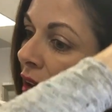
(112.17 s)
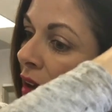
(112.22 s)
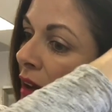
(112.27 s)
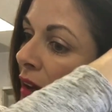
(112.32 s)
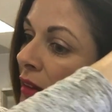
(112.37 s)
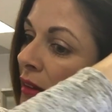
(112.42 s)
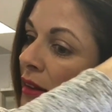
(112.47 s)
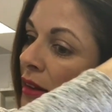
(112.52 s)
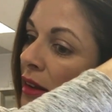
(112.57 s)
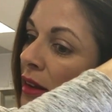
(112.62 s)
that
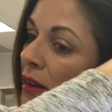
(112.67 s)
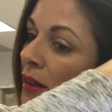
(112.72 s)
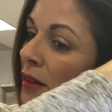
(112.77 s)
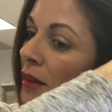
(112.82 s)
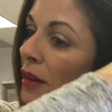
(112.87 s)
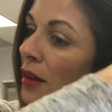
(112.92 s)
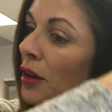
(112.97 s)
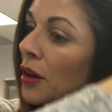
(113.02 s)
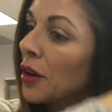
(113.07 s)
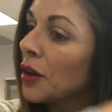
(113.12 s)
it's
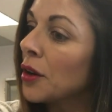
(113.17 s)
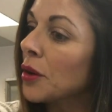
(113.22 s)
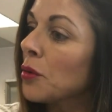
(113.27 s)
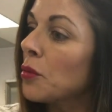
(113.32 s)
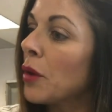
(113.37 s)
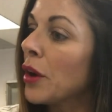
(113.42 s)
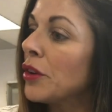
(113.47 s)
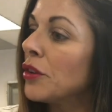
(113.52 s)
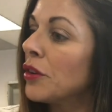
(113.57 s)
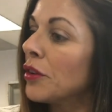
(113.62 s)
easier
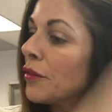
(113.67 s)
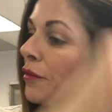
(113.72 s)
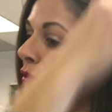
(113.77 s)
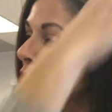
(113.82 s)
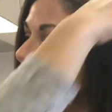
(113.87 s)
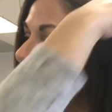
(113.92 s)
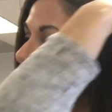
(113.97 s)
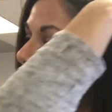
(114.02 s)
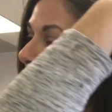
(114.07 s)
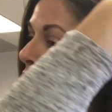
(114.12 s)
when you're
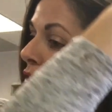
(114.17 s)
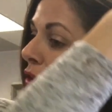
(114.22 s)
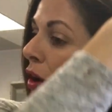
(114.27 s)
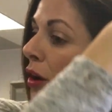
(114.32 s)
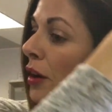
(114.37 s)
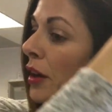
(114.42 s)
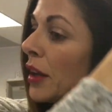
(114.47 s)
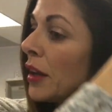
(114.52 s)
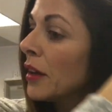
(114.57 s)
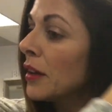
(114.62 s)
first
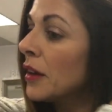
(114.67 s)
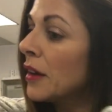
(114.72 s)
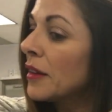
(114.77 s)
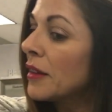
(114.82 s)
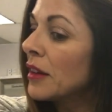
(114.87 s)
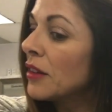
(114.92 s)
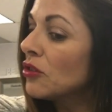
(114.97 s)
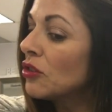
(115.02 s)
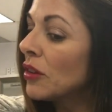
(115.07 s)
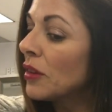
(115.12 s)
starting
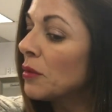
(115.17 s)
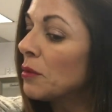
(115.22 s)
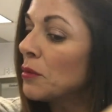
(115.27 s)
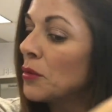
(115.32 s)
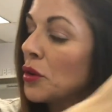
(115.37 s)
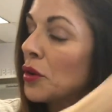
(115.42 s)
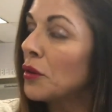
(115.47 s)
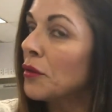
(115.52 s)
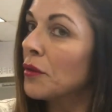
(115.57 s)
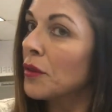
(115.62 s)
because it just
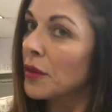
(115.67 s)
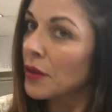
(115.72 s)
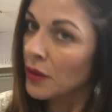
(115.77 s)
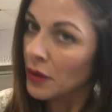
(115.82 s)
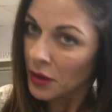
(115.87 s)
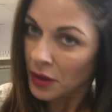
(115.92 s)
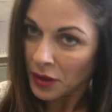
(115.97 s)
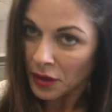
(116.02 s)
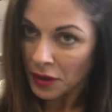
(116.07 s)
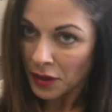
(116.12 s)
moves
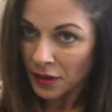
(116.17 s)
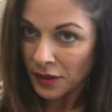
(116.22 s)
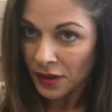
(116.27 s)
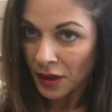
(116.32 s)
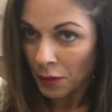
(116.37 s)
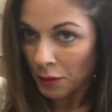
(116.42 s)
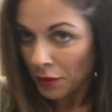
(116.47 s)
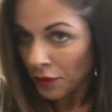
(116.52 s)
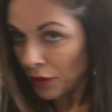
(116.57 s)
some